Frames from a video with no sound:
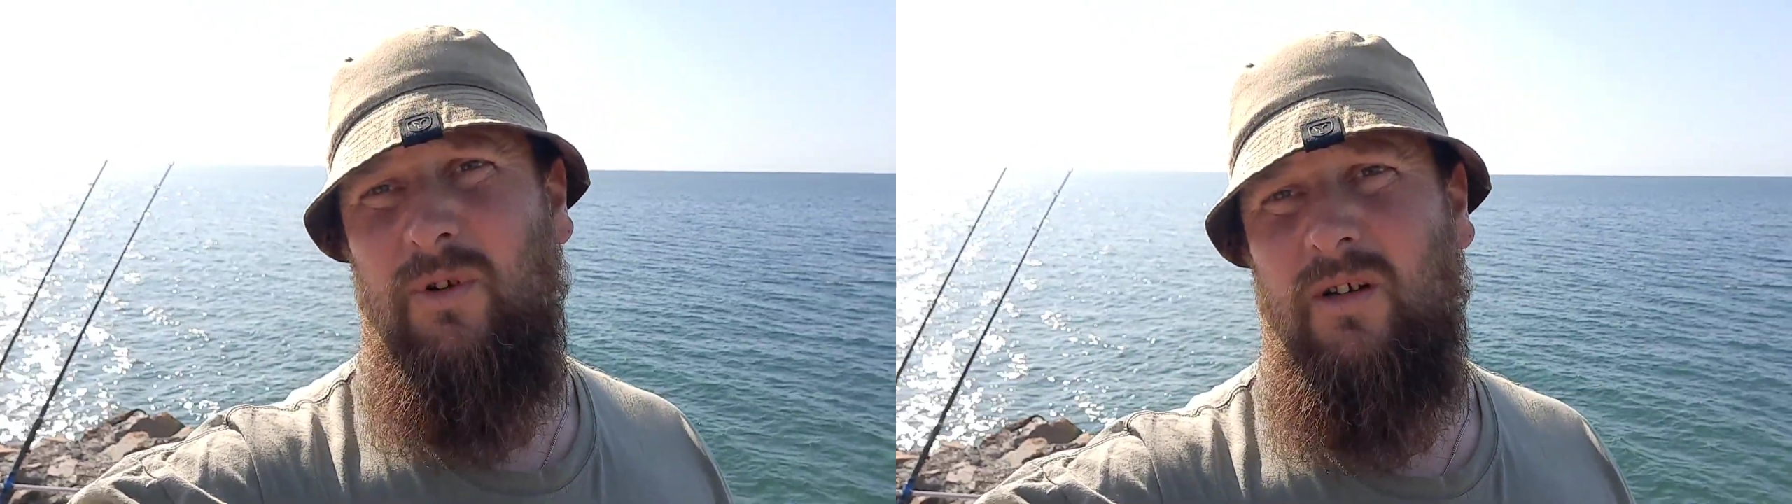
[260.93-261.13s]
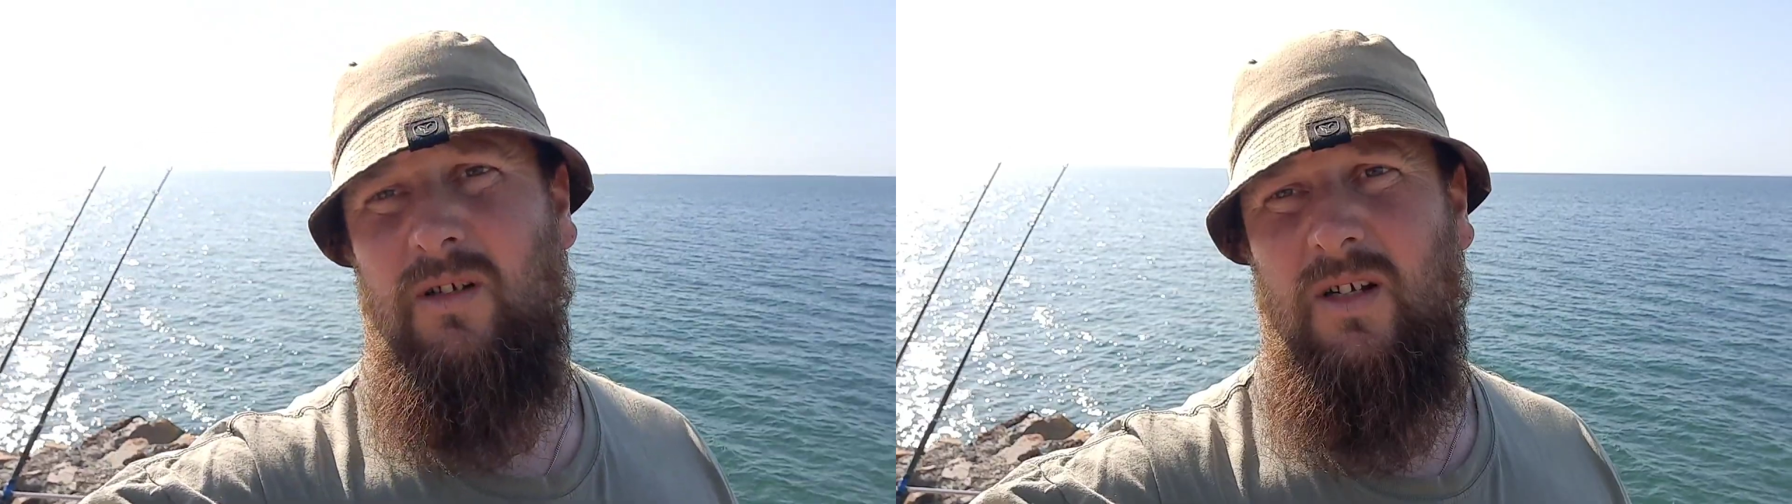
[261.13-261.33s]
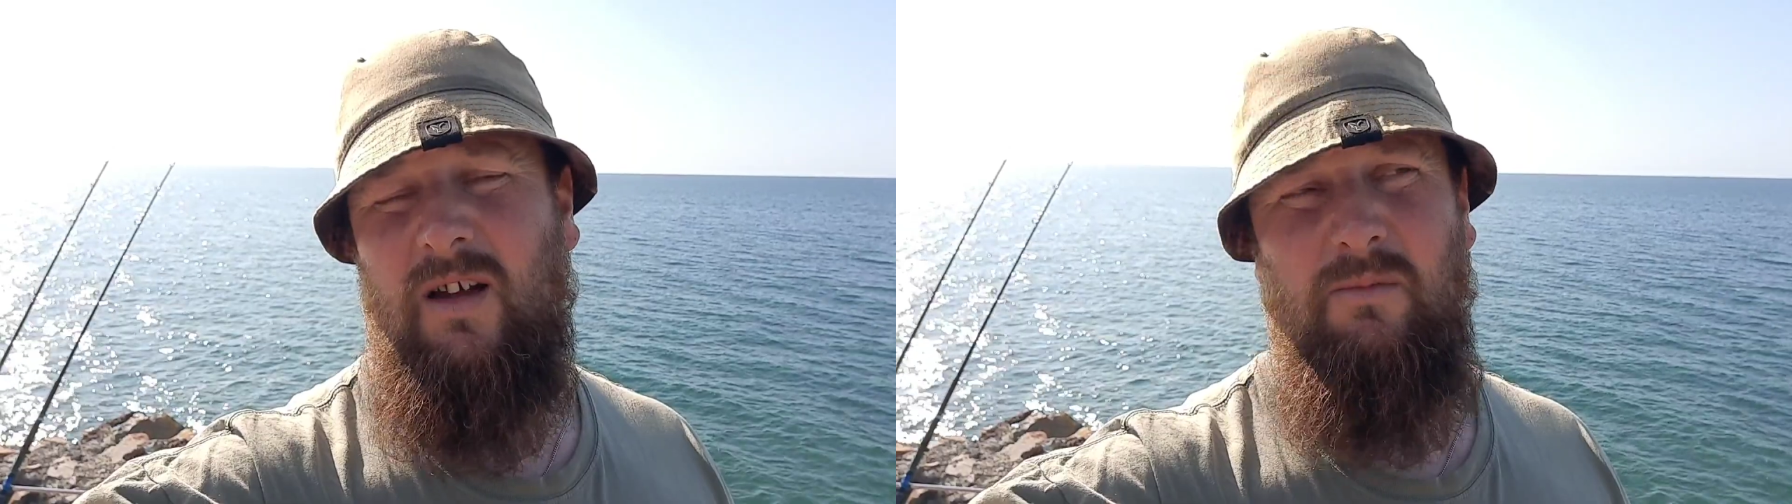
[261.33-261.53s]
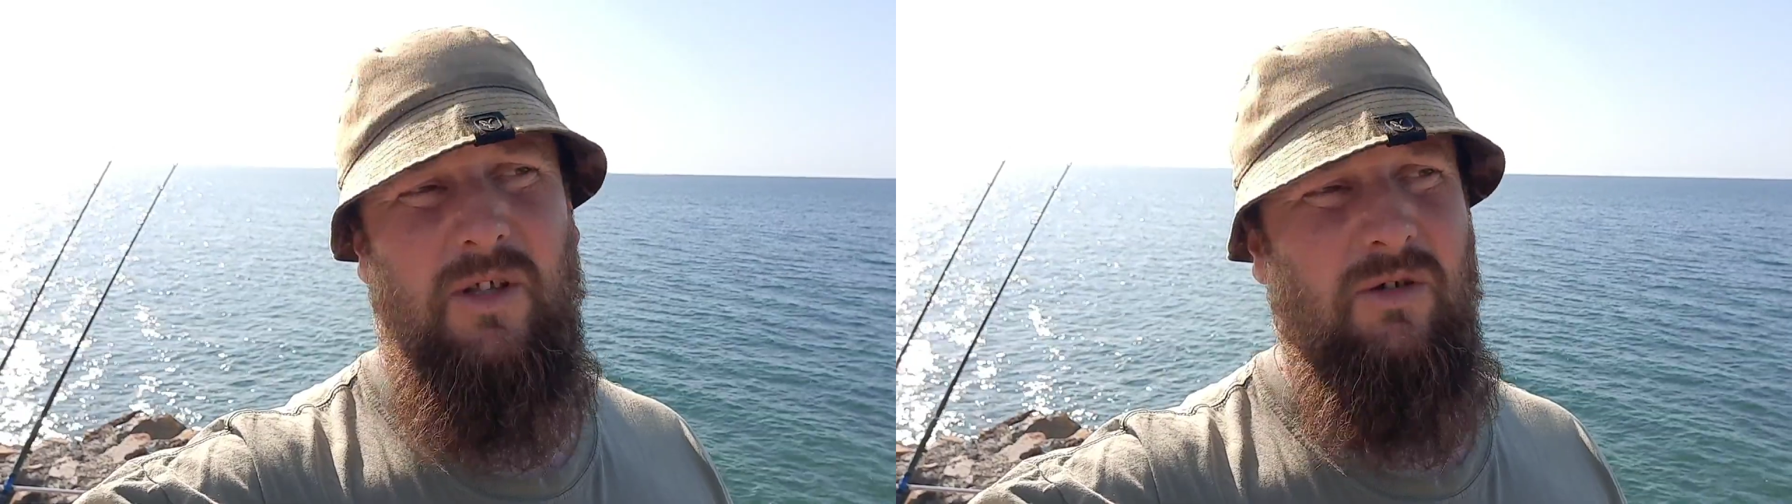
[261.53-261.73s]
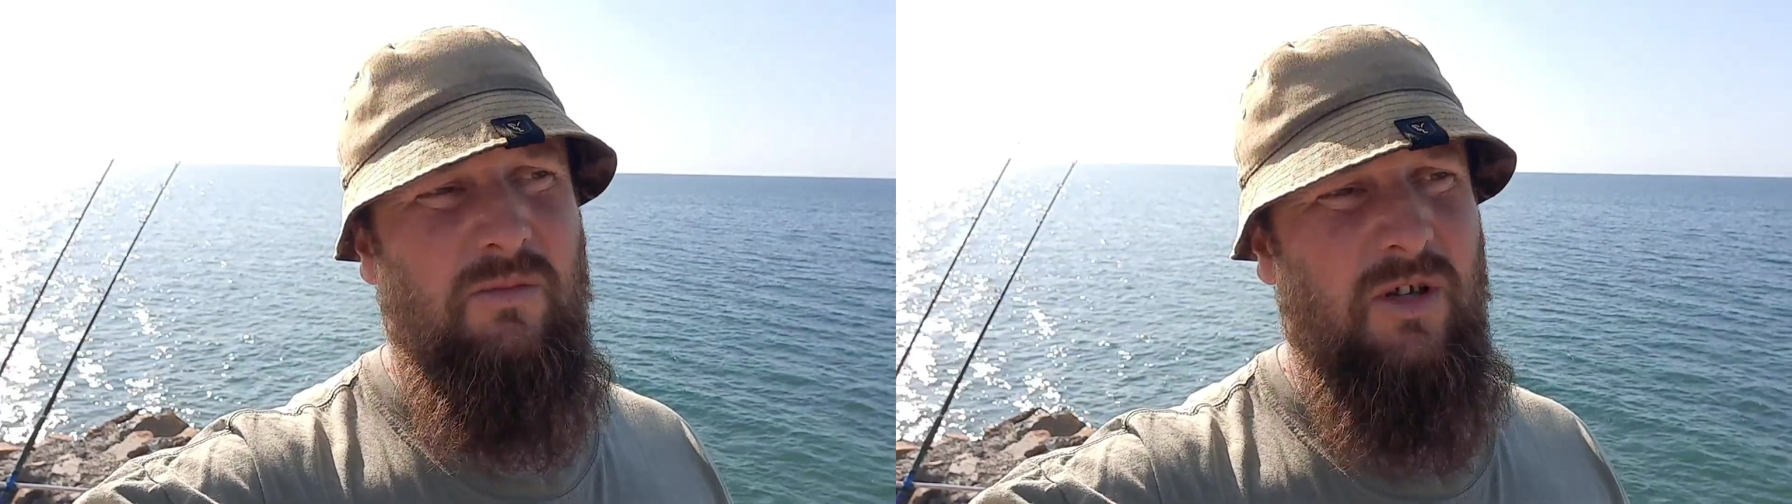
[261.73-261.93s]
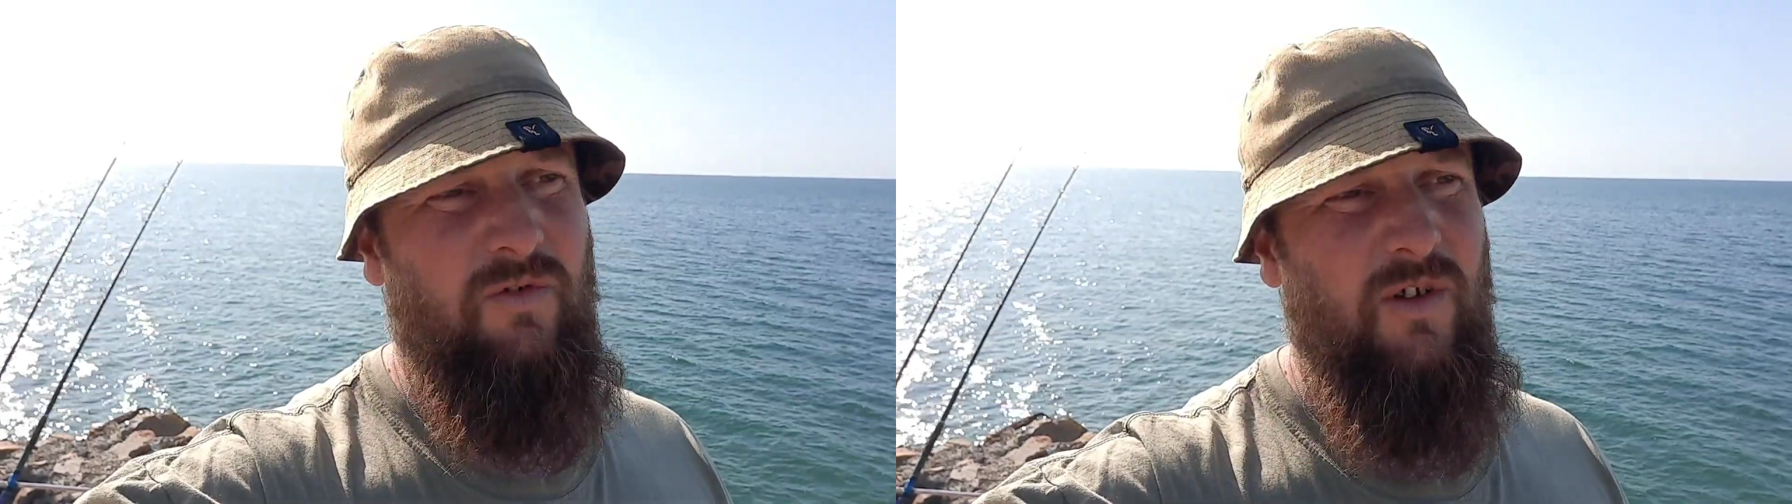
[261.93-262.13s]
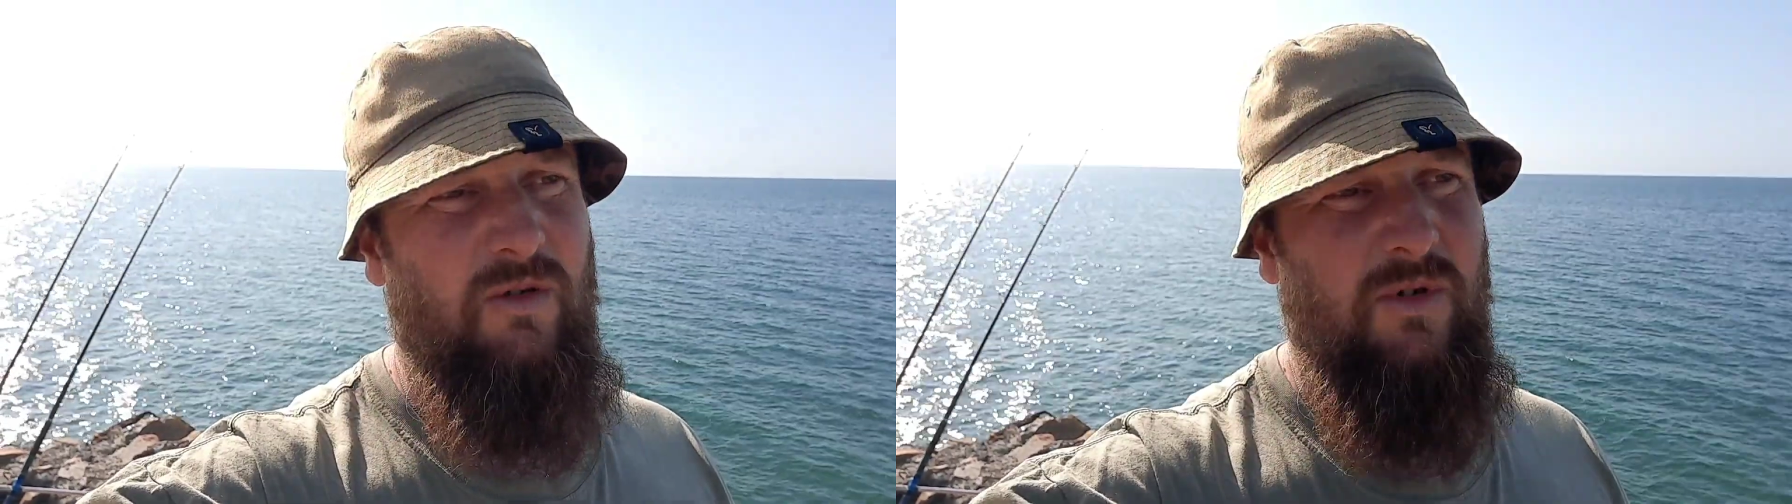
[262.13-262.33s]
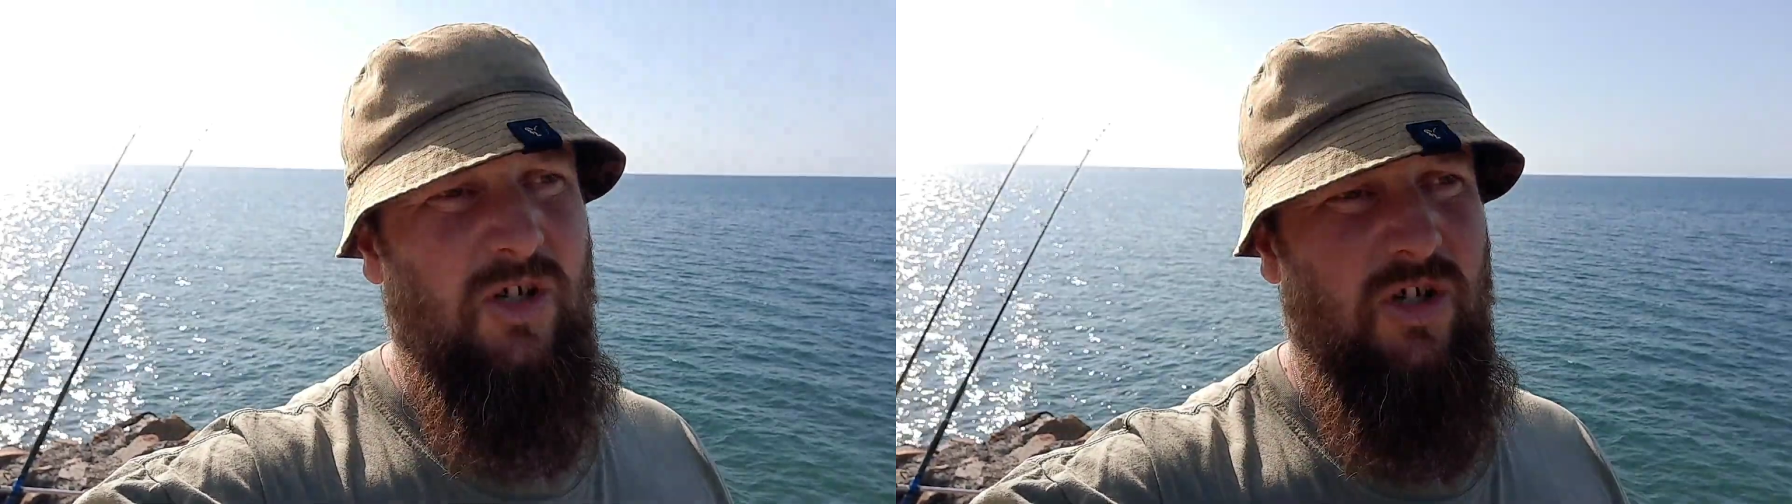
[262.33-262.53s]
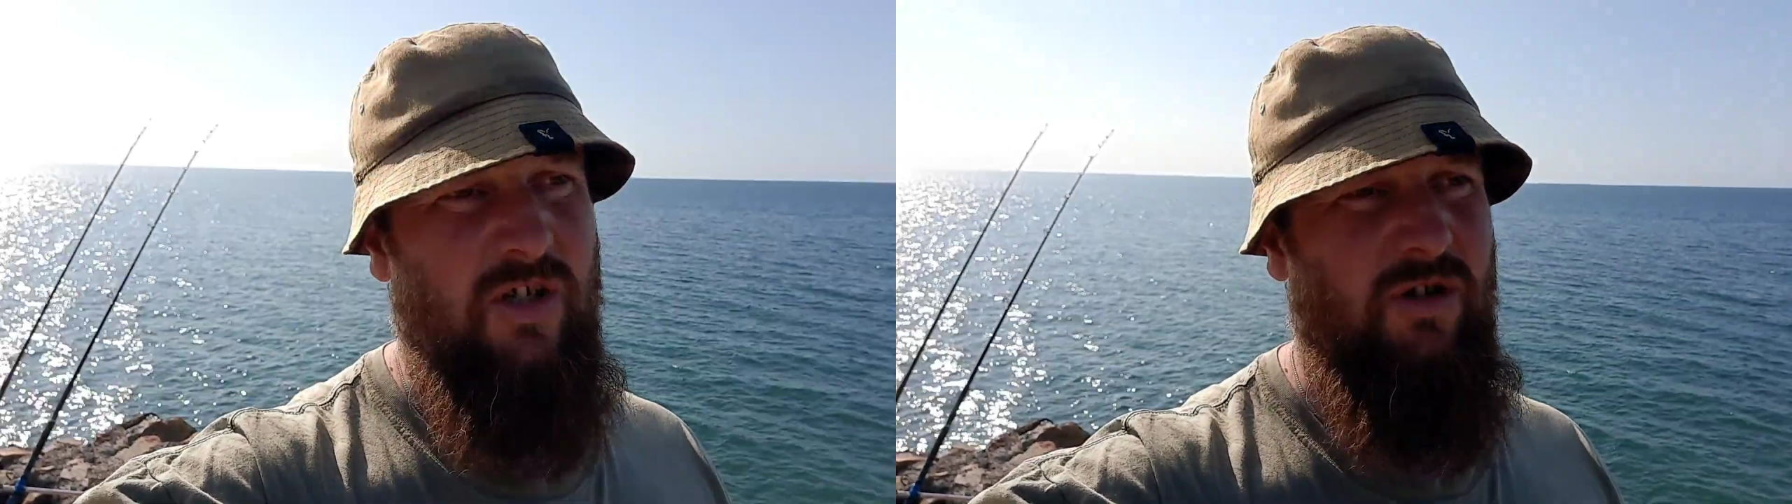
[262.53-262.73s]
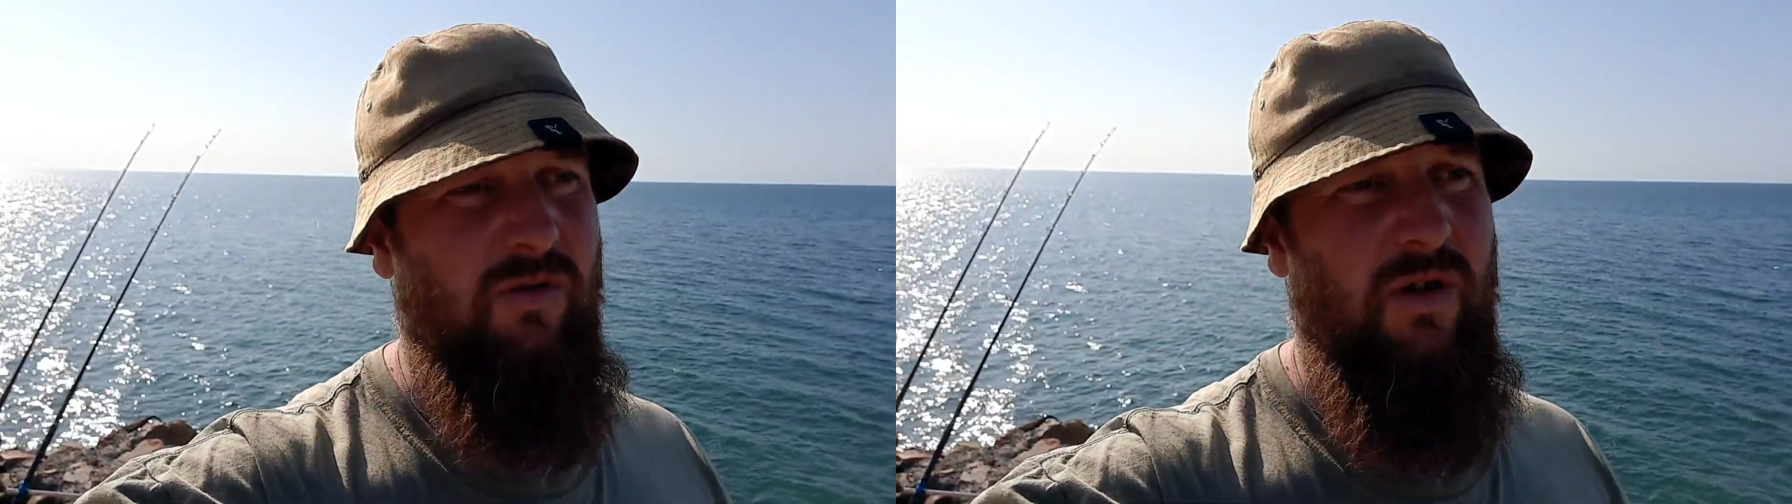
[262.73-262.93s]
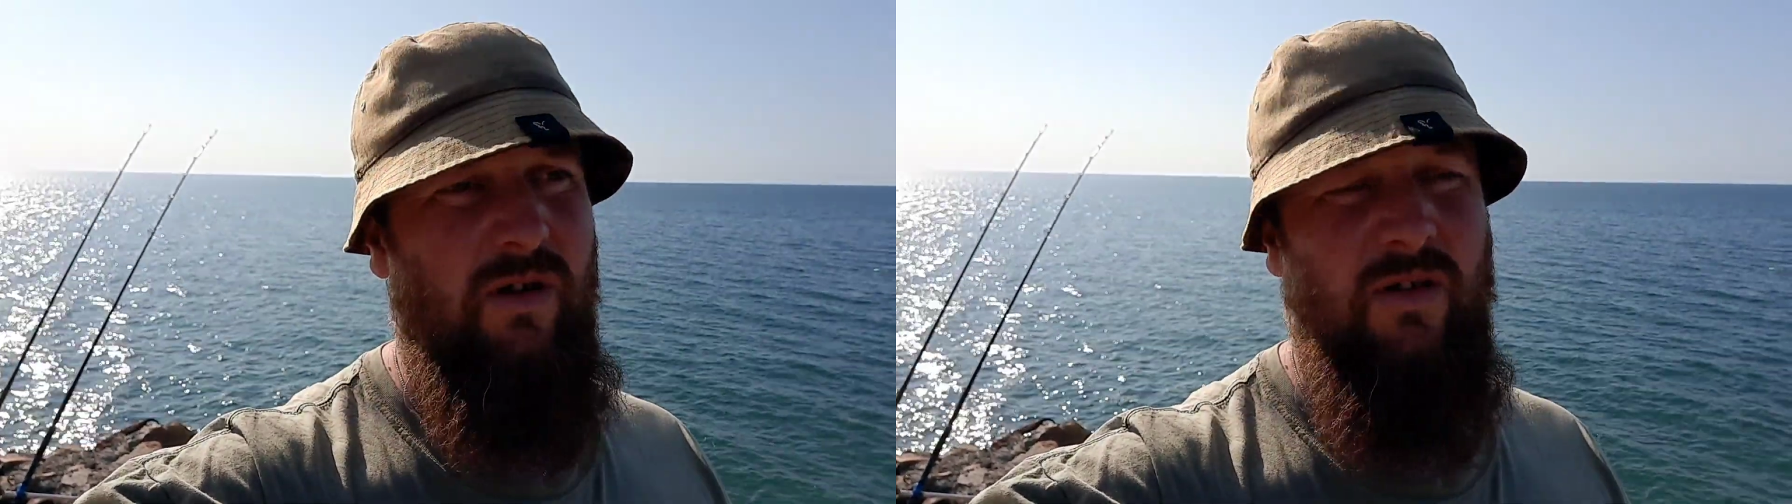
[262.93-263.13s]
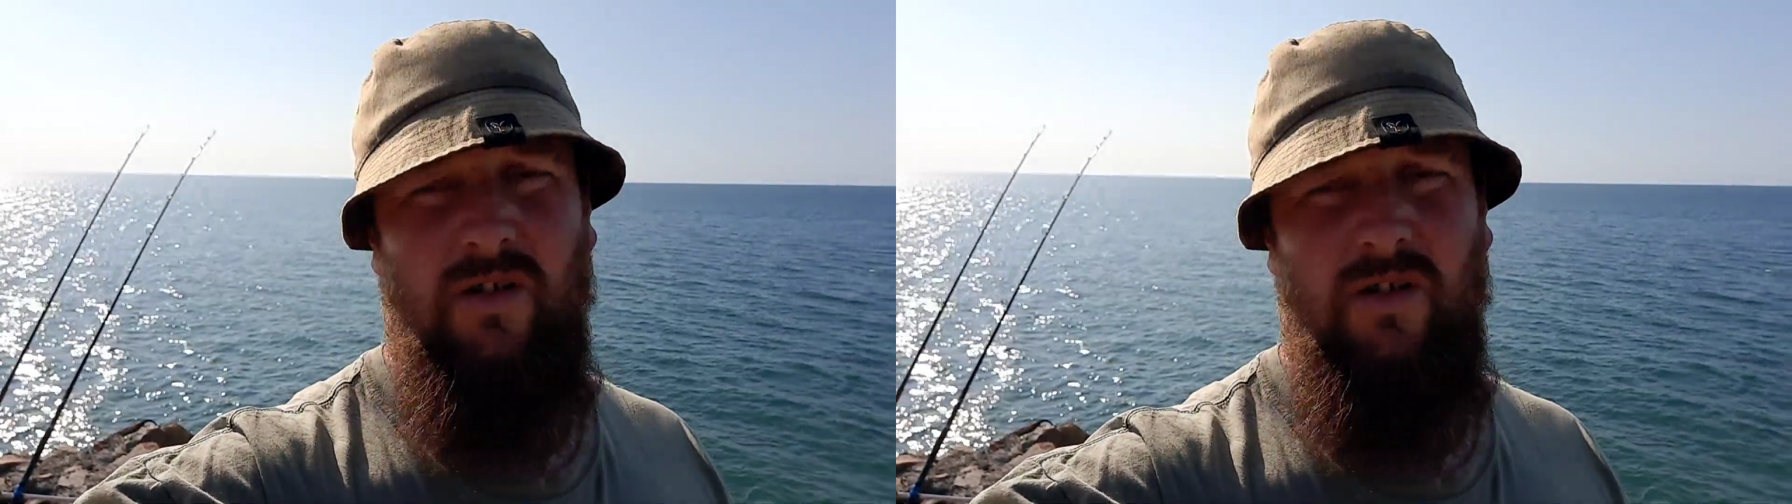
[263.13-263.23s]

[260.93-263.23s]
but I haven't been doing much filming. It's just too hot.